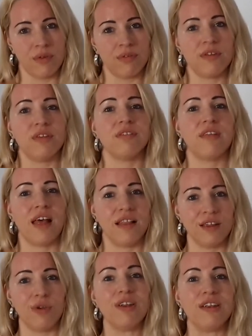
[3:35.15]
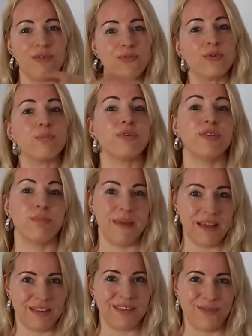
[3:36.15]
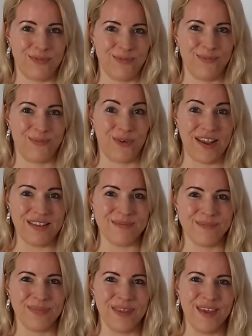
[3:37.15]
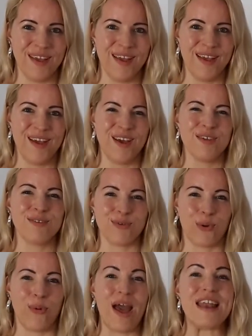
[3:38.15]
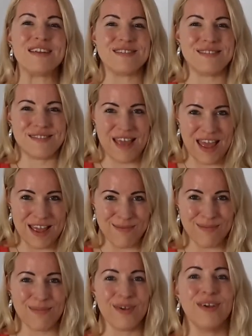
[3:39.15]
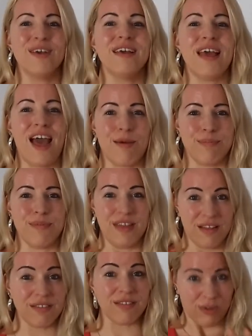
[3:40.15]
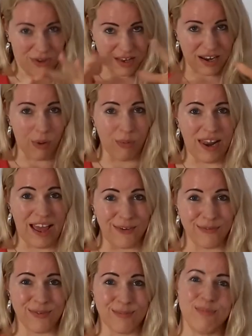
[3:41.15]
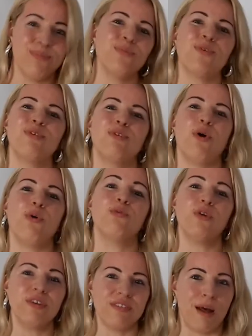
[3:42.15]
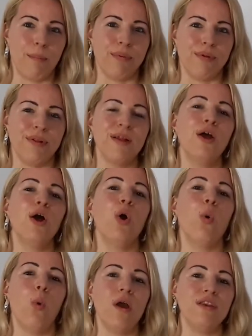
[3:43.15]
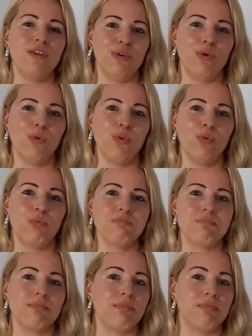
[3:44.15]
is telling you a different perspective, right? So, and the same is in our lives. So, for example, when you,